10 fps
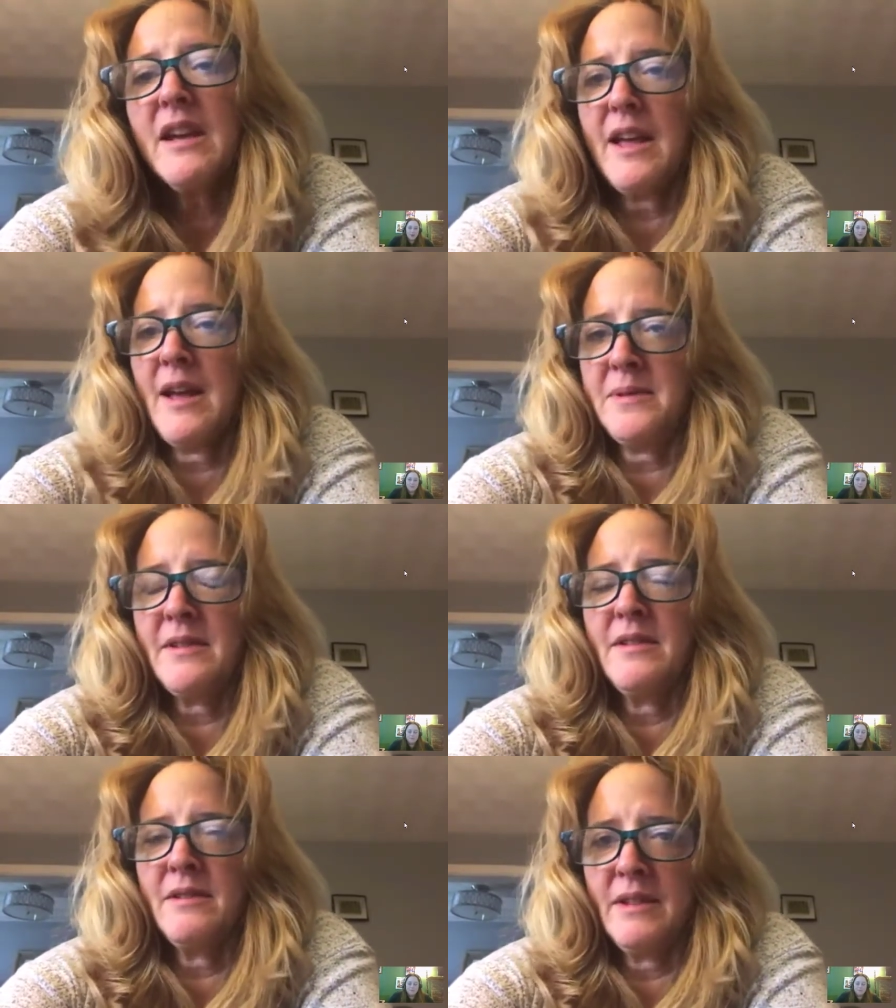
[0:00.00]
Yeah,
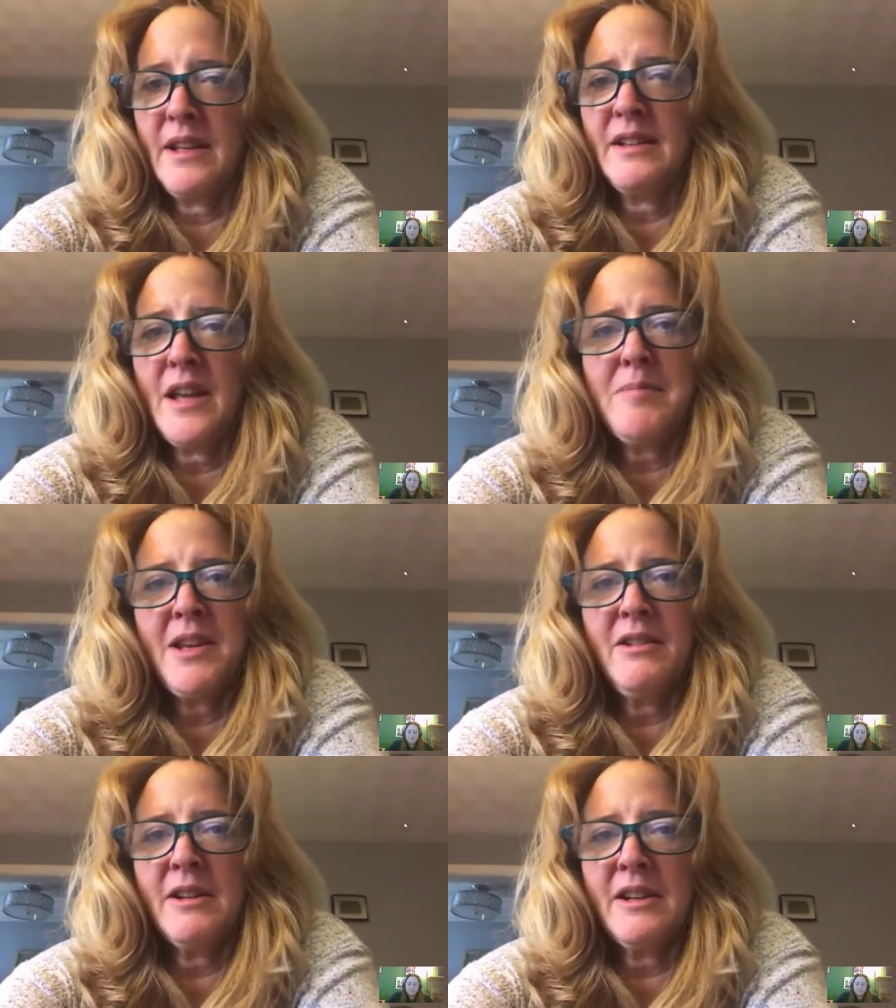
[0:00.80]
absolutely. I
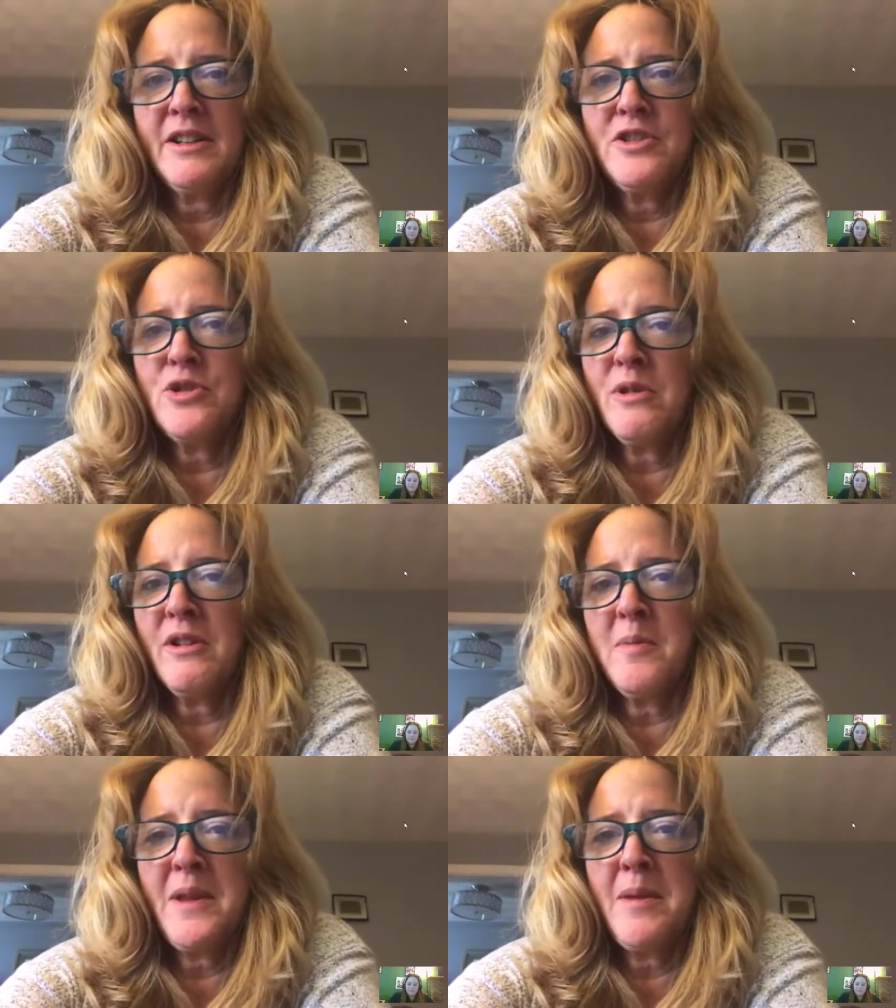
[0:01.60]
mean, you can
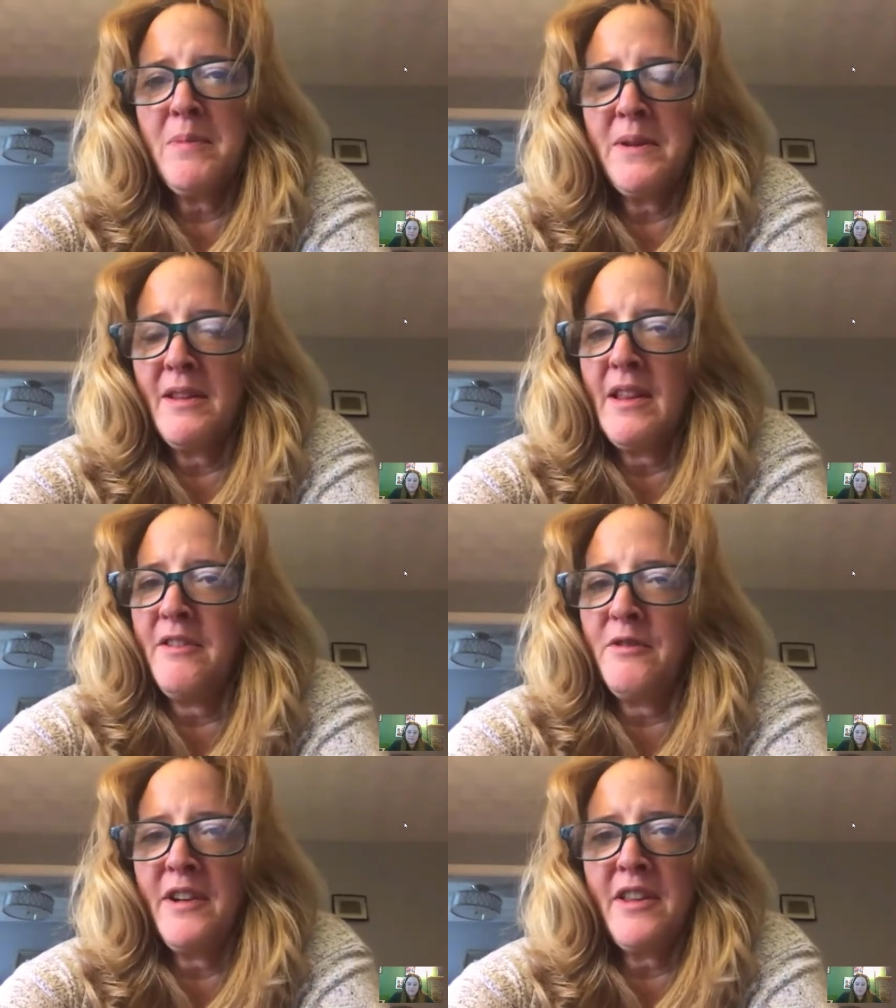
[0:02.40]
adore the people you
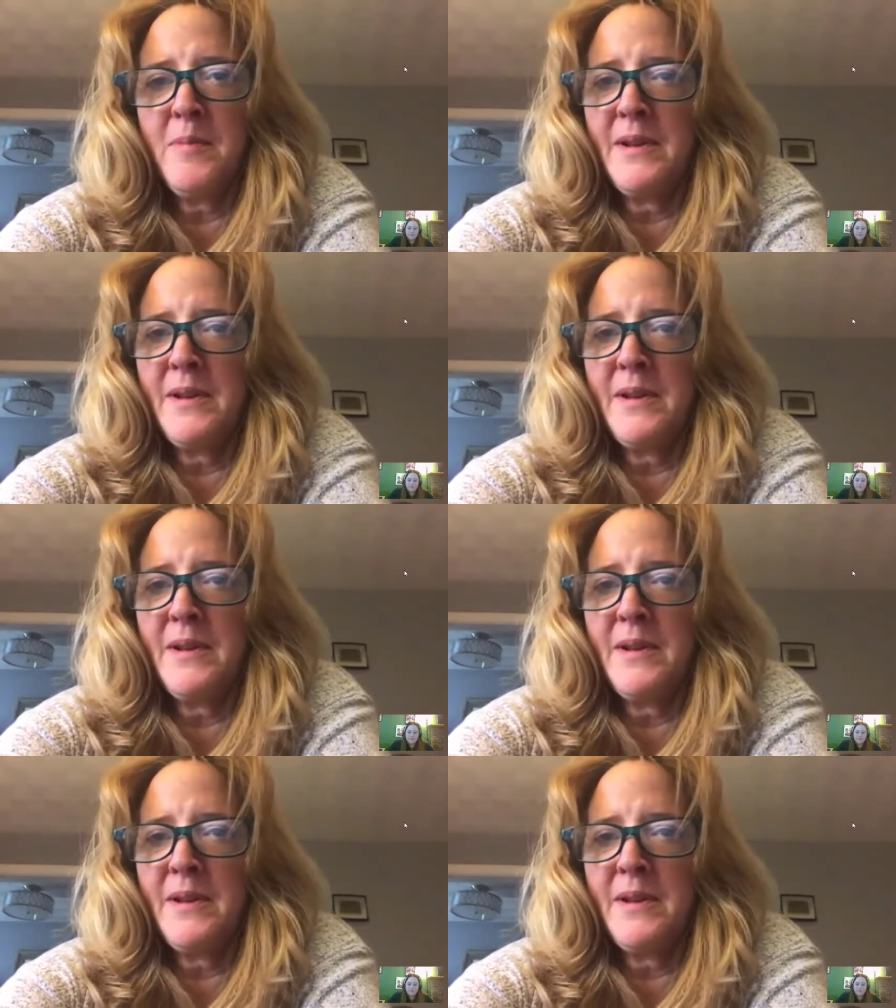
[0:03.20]
live with,